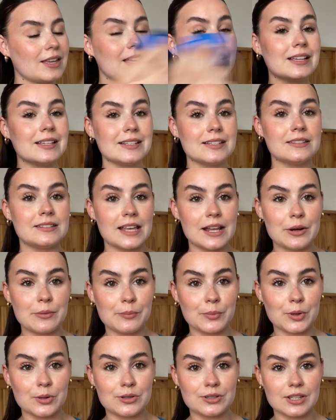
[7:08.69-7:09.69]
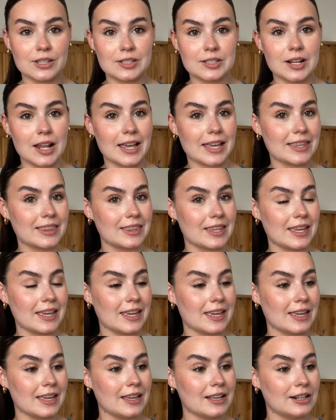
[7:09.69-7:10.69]
Scent boosters like
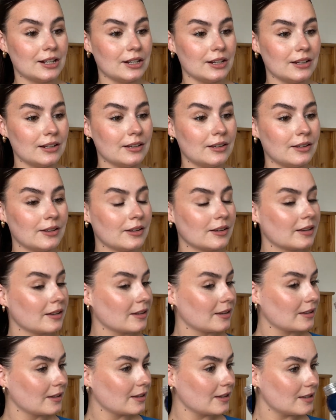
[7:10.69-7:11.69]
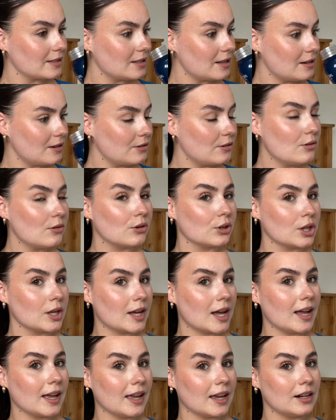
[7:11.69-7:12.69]
the, is it Lenore? You
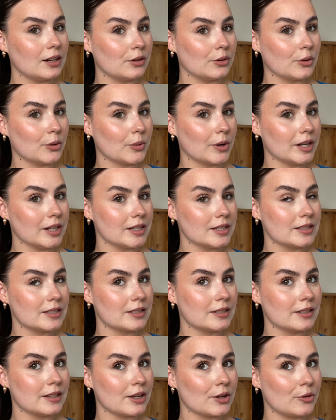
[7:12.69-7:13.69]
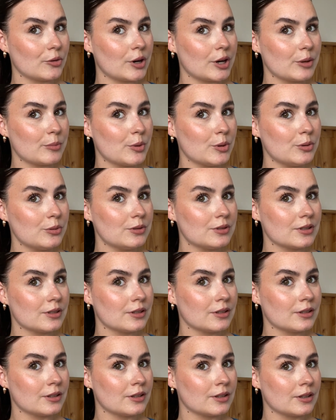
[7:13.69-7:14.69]
can get Lenore ones. Incredibles?
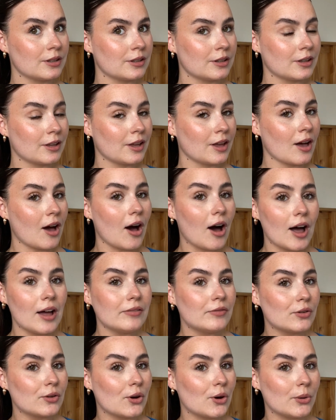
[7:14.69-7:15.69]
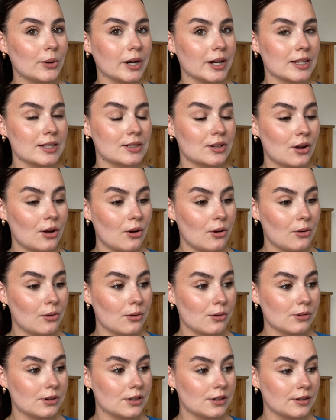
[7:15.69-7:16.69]
I forgot what it's
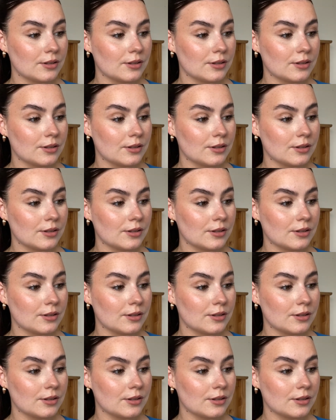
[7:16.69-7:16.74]
called.